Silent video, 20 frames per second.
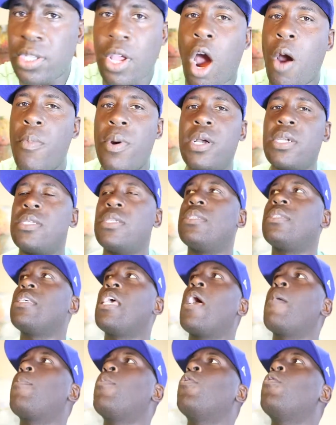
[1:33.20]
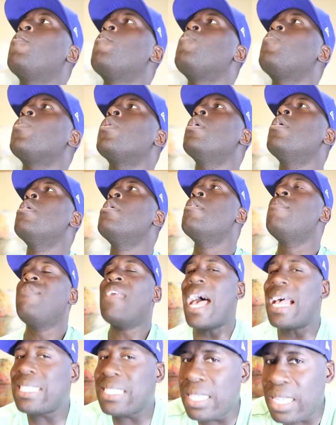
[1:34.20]
Starbucks example.
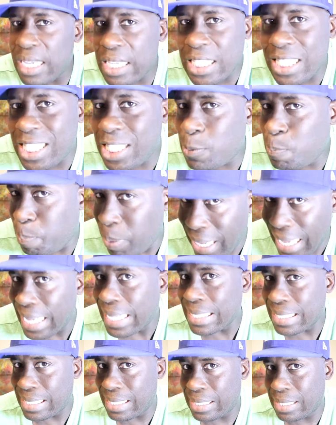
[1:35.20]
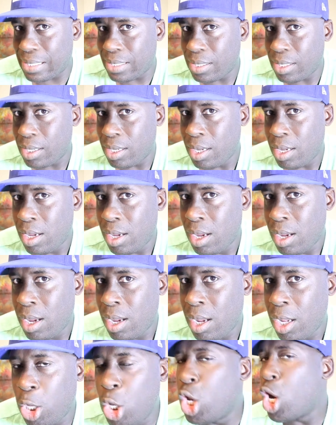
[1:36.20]
That's an expense.
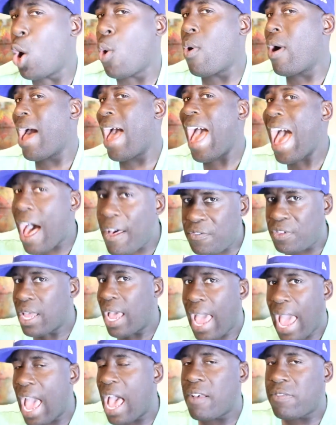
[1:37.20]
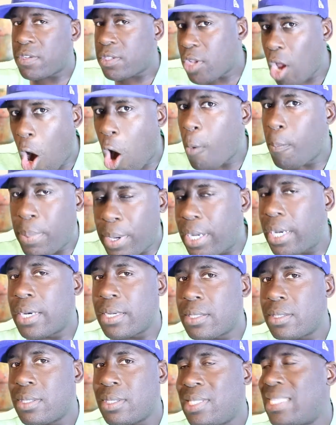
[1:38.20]
You don't have to have Starbucks.